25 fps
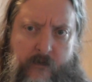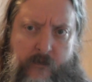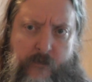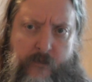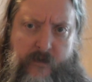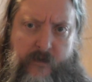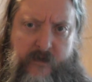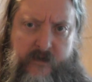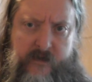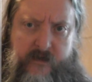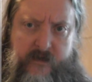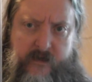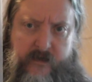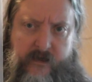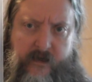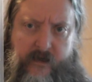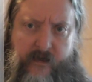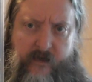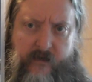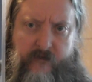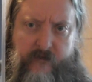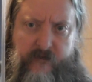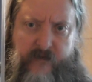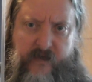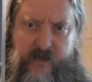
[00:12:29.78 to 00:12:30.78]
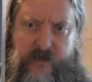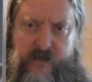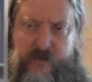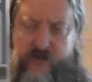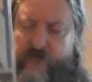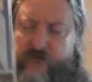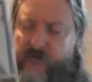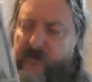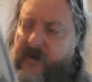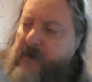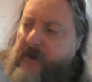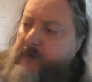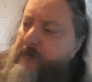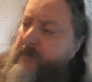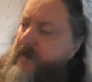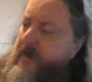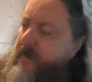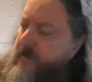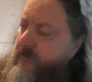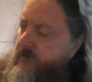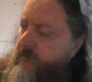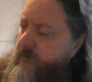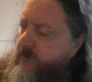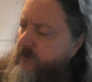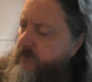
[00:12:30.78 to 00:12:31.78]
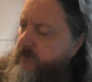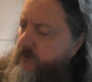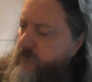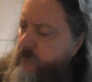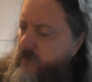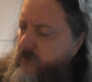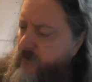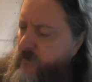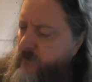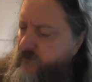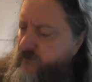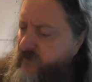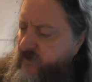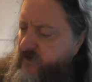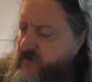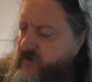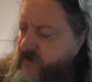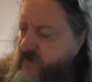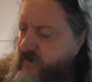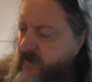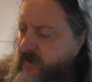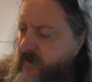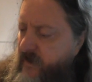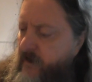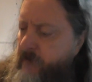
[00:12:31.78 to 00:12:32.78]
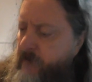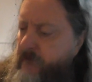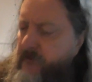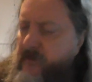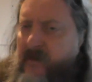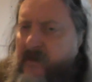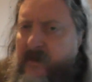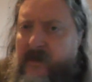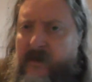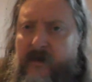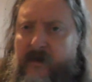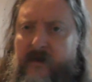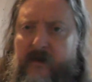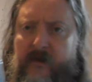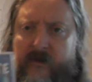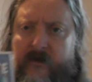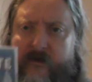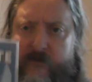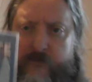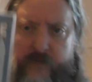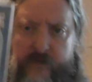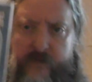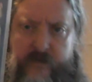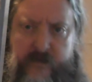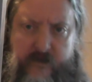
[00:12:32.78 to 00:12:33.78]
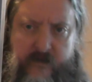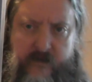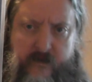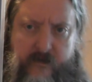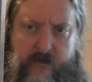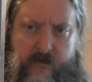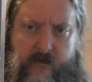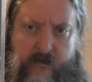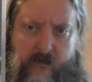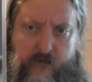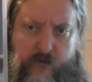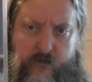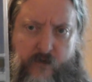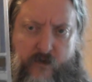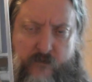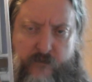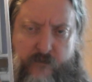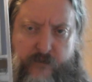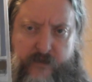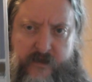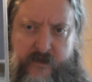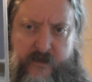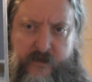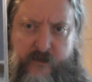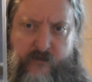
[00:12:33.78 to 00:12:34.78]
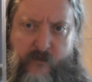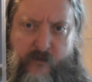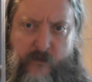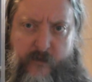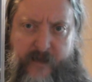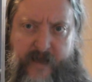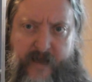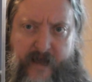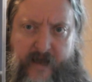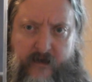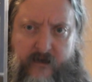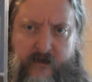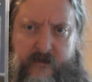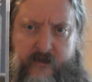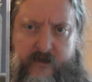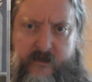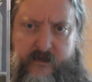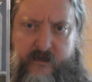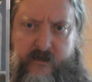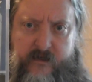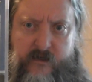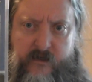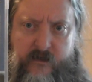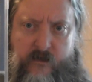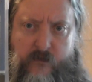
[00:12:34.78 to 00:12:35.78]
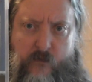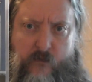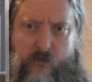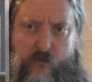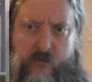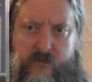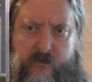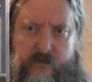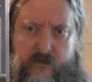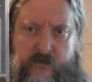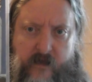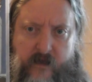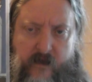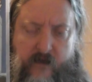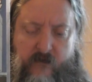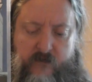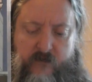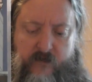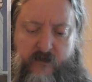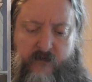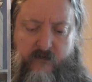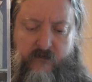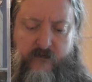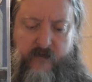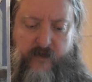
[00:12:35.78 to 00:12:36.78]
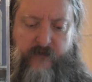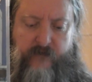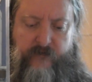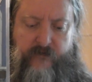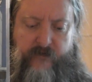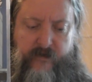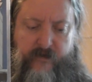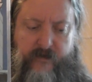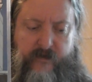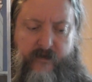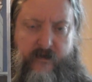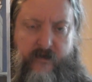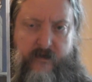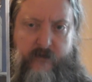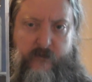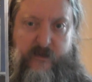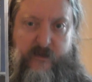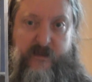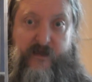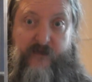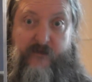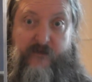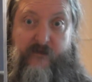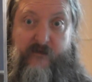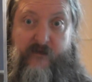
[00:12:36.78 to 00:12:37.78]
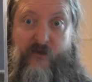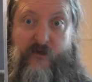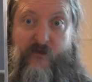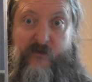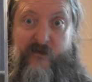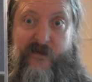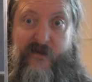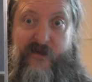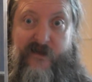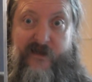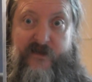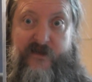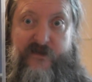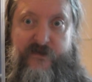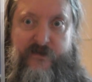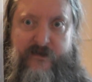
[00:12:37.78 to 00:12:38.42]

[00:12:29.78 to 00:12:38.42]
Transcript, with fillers: But uh, yeah, thanks for that, mate. Well, appreciate that. But uh, I'll do business with him again because he says he's got more to sell. So I'll definitely, especially if they're a quid each.